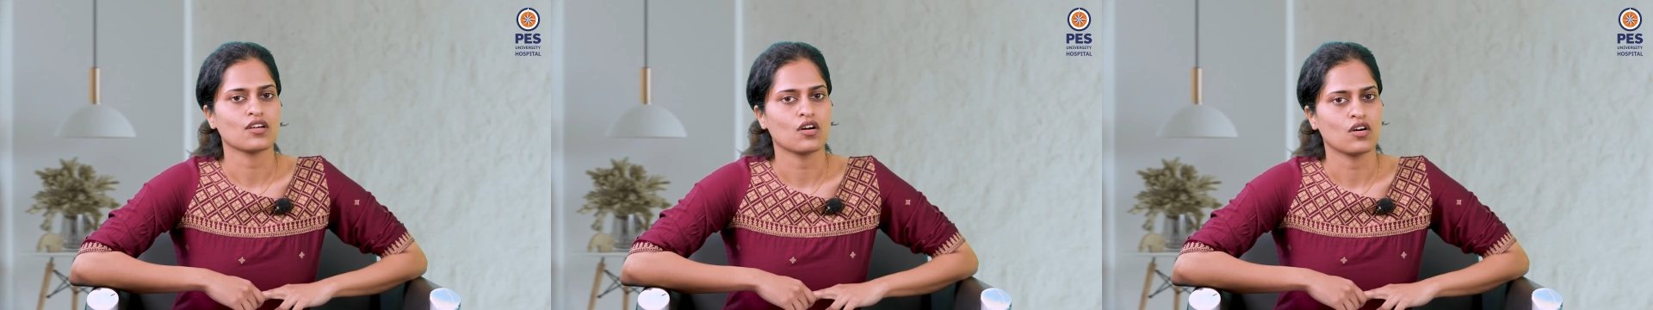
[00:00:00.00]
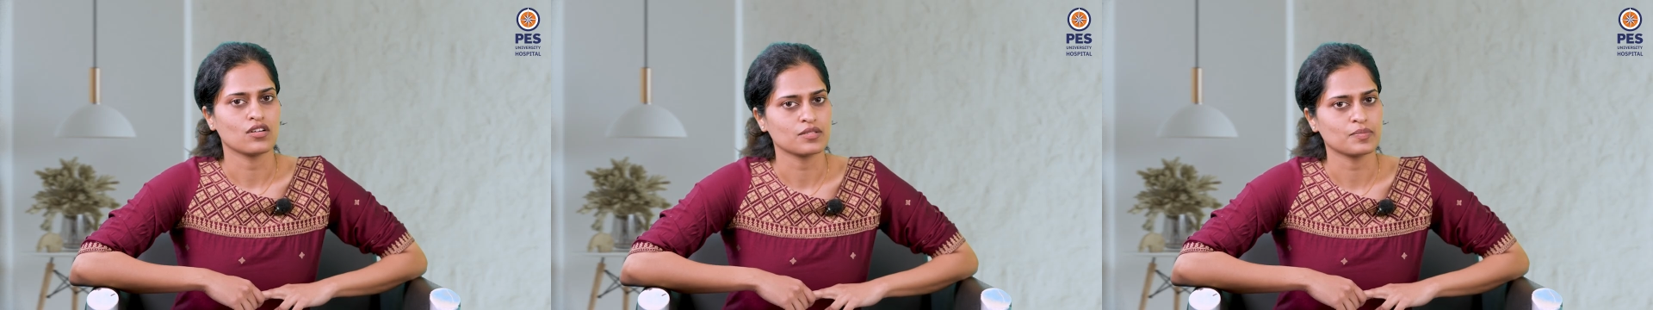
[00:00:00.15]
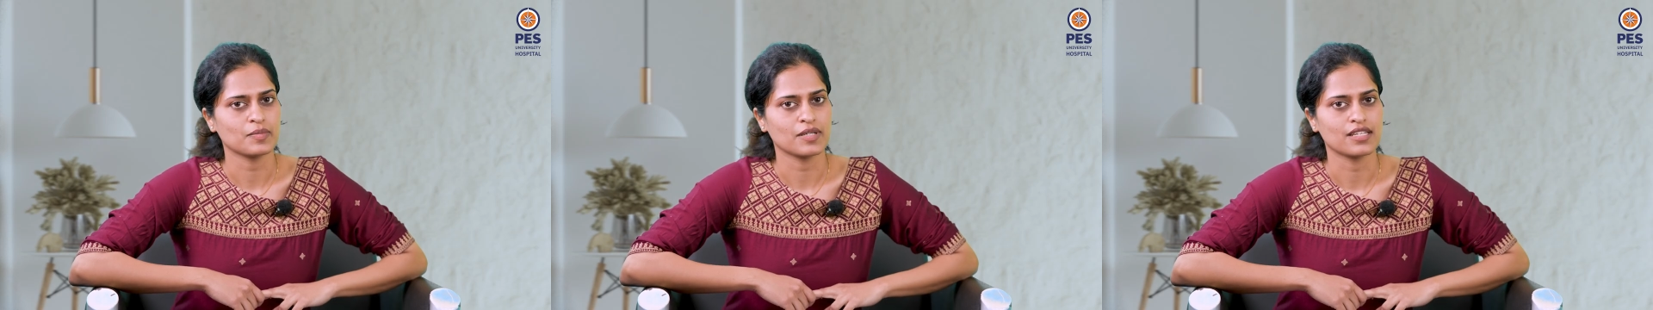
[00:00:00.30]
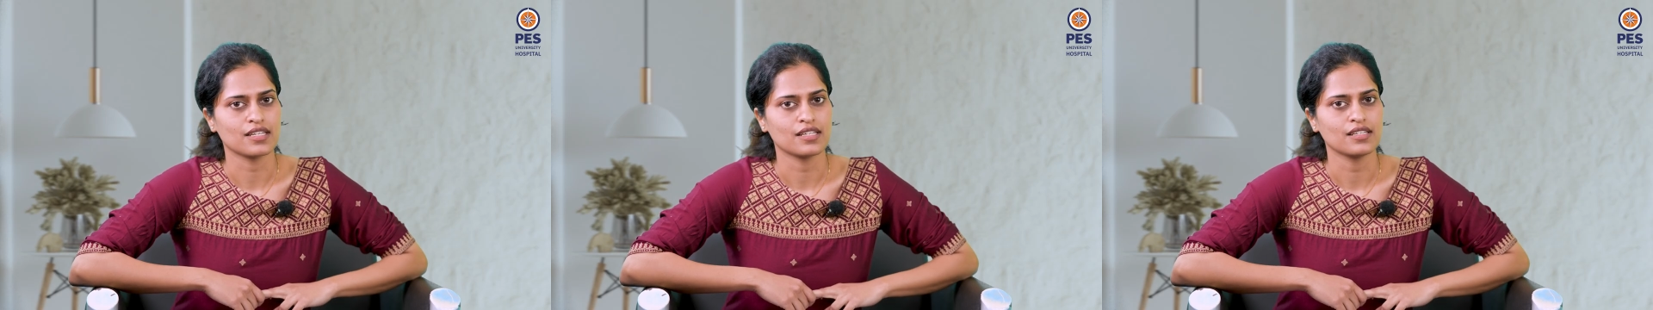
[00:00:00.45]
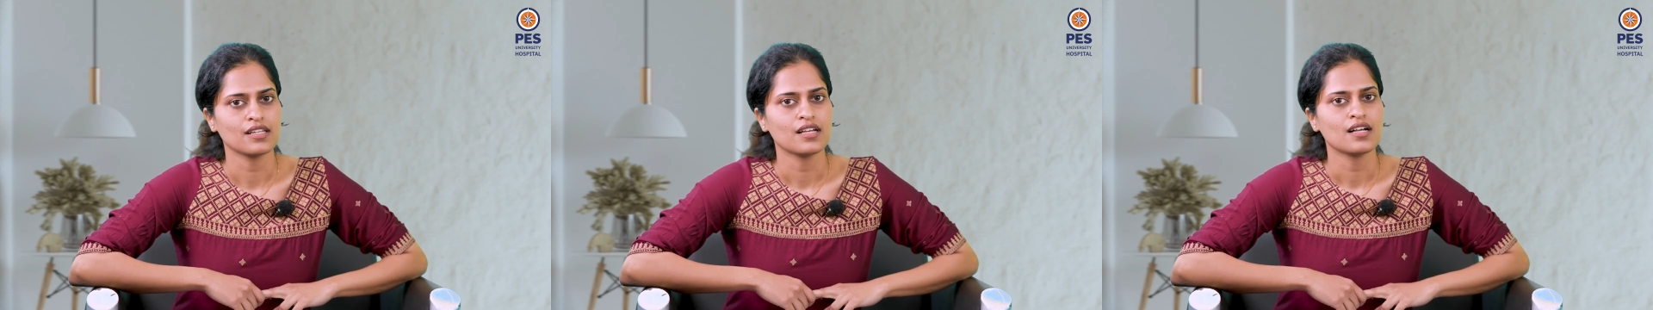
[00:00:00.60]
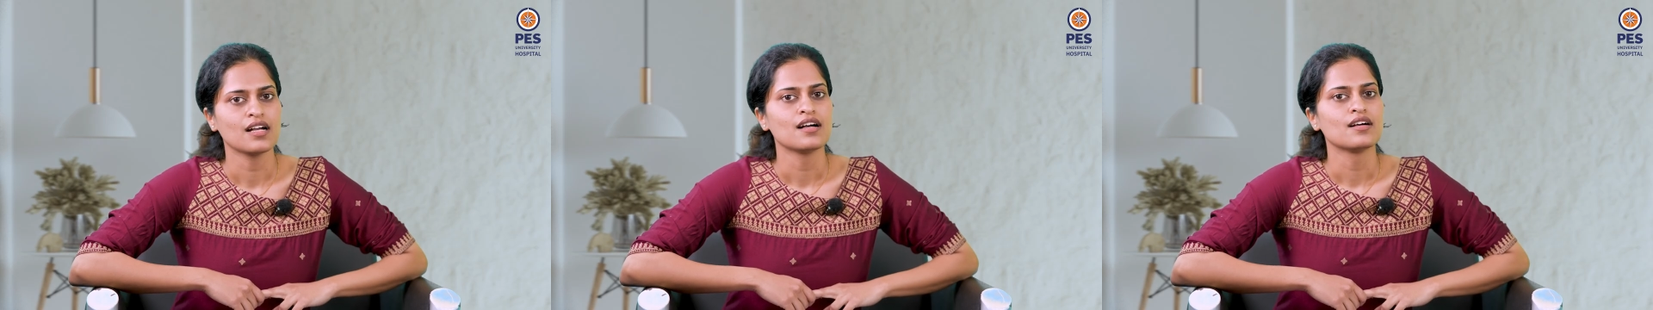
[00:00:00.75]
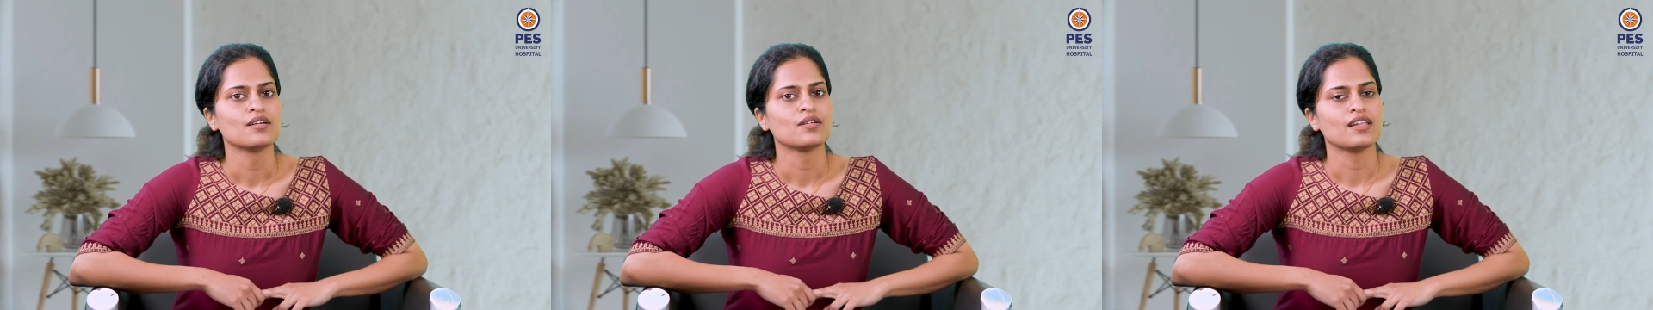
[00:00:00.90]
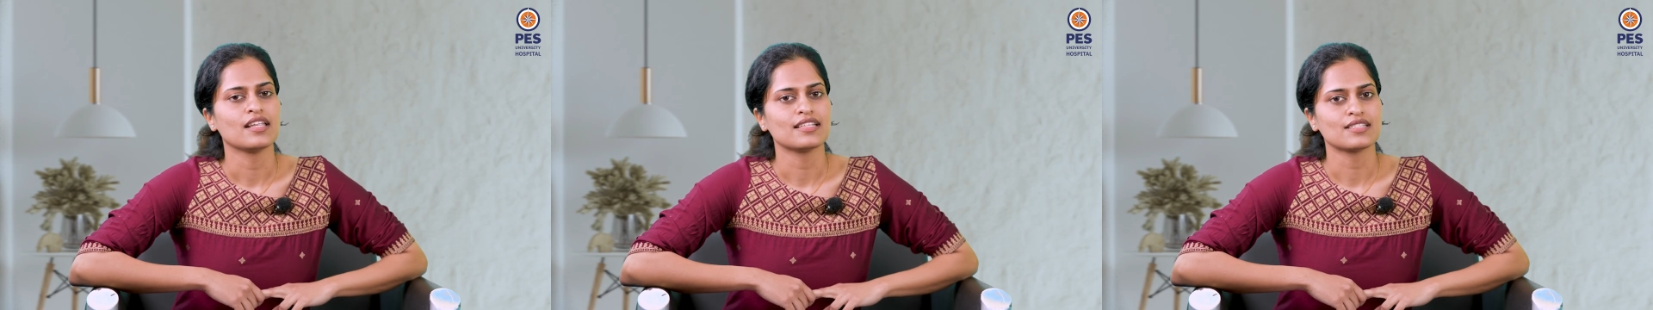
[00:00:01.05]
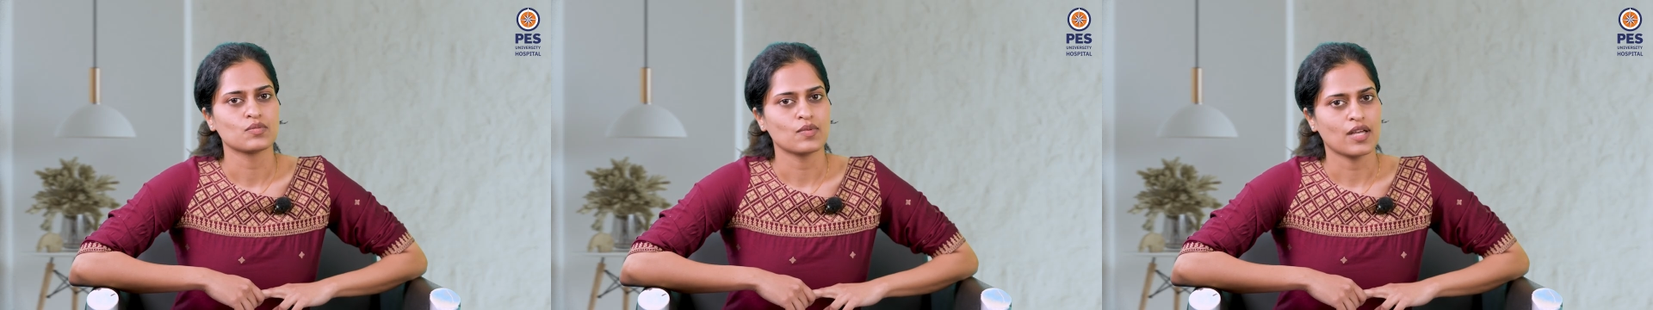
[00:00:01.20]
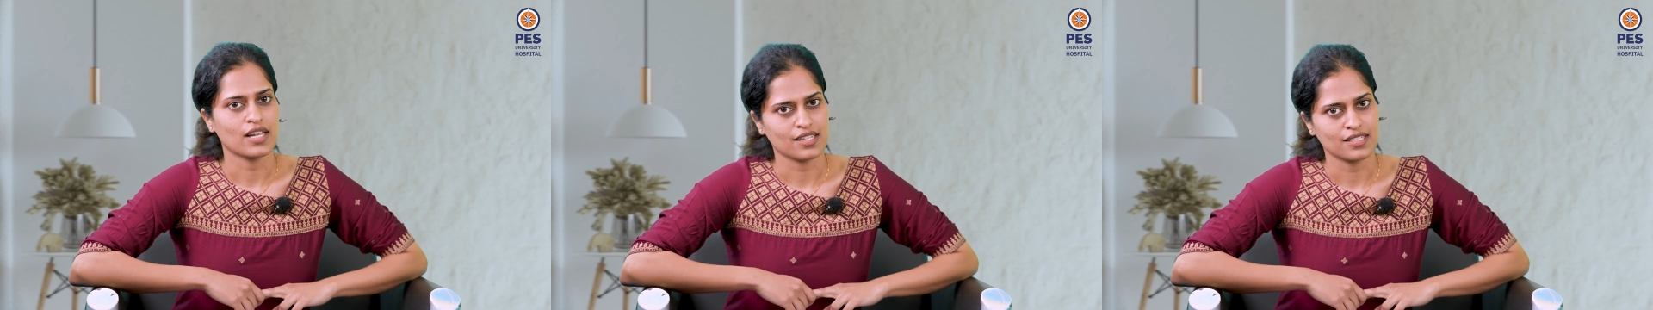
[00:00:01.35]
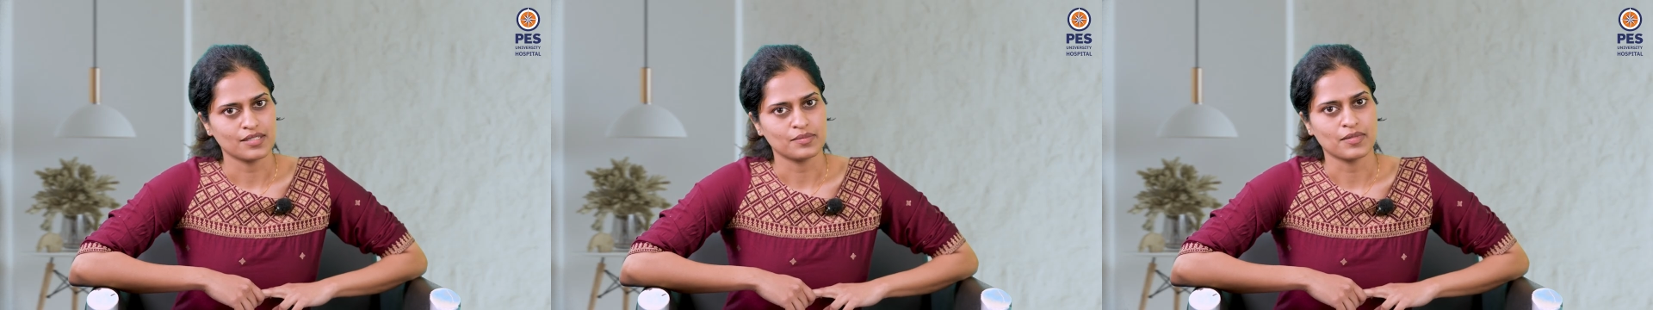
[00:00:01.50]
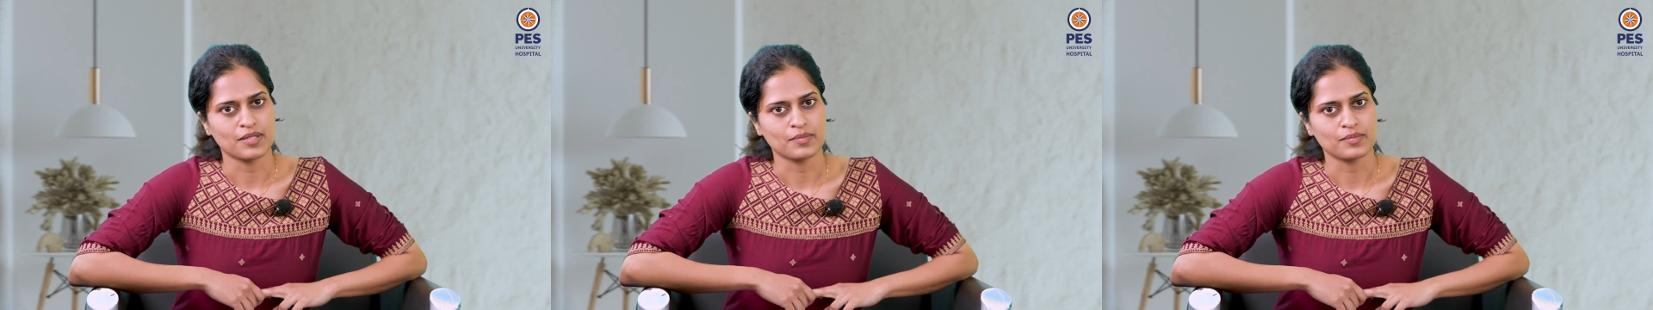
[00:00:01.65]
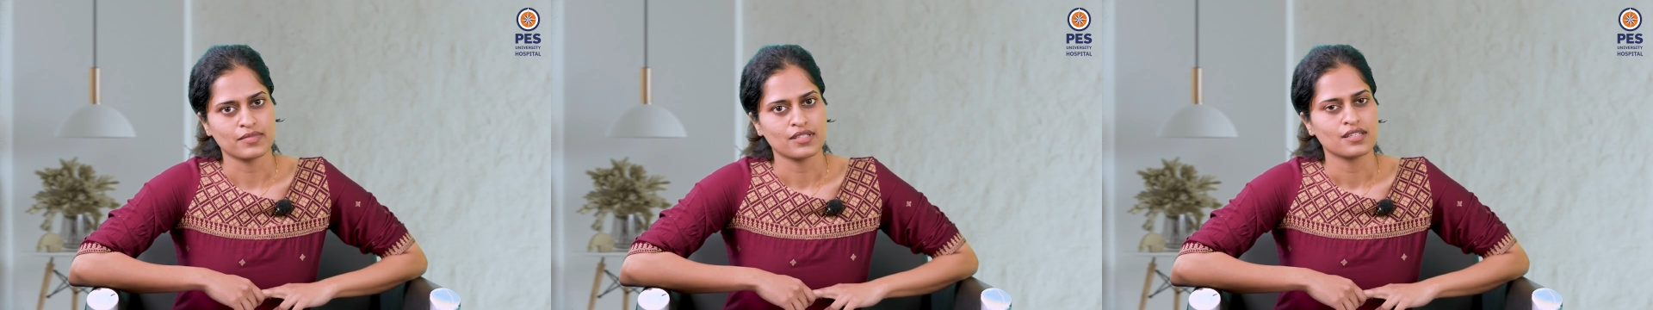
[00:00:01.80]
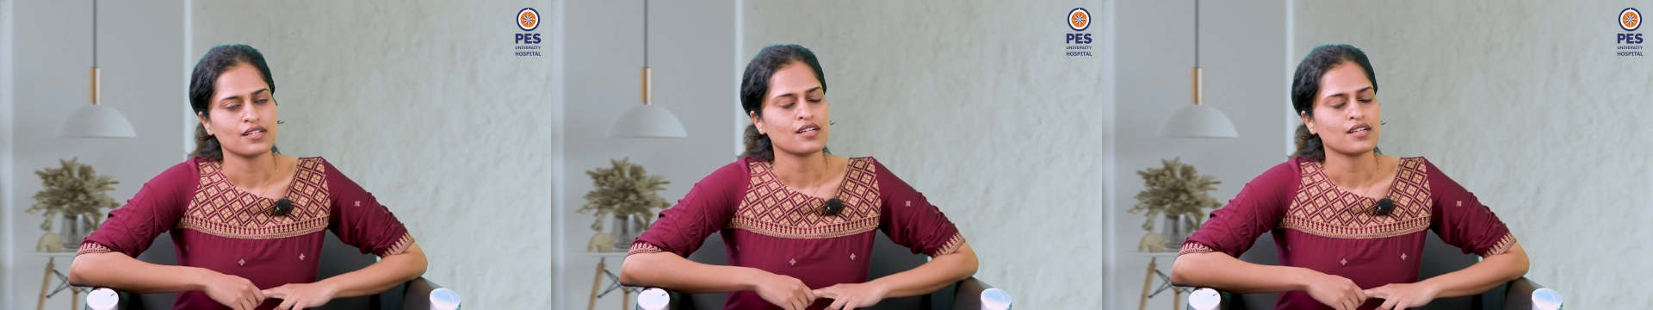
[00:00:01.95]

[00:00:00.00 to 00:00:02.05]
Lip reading: Hospital. Let's welcome him.